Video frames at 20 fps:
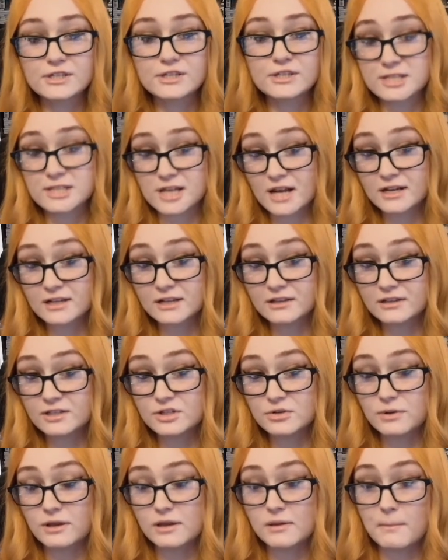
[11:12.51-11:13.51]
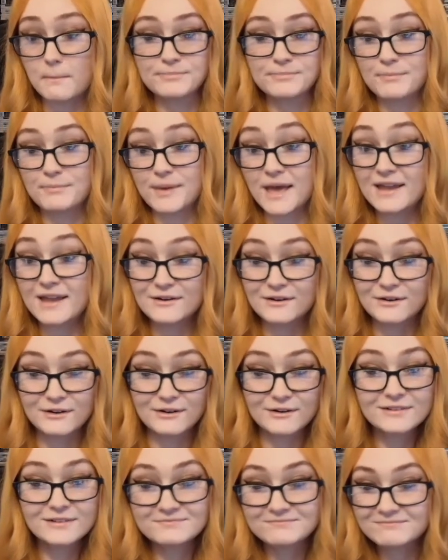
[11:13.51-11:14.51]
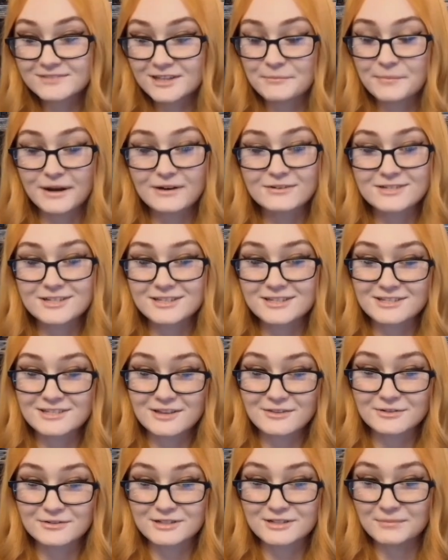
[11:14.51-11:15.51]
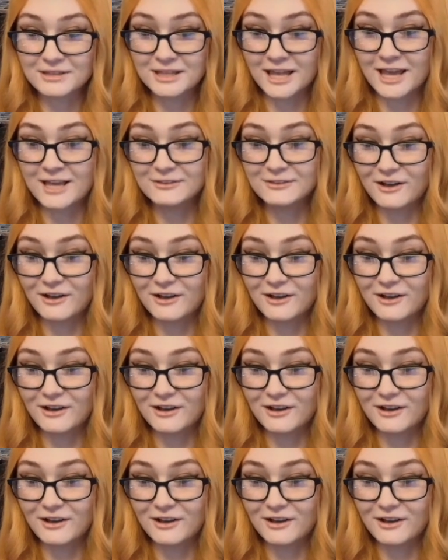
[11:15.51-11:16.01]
so it's technically doing better compared to these other AA launches.